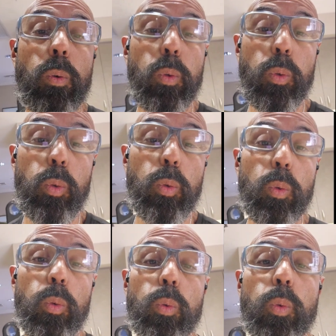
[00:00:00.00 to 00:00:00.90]

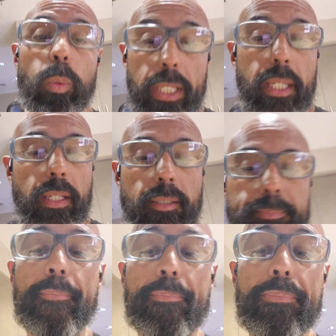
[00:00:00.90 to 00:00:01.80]
Ooh, wait.
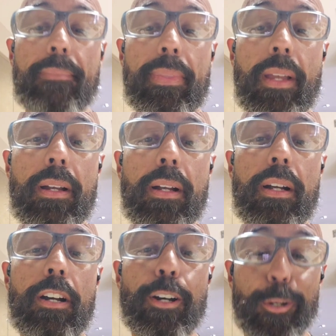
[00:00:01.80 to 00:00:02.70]

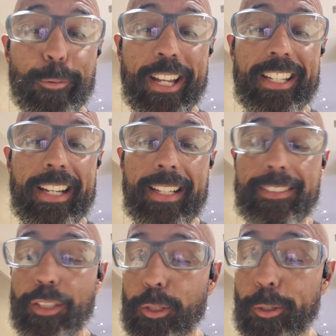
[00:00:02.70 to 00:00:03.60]
All right,
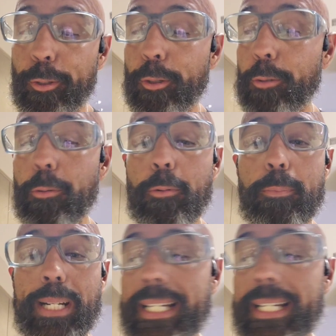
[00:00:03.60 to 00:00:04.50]
guys. Oh
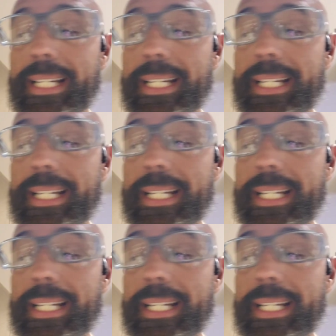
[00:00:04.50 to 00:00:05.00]
my God.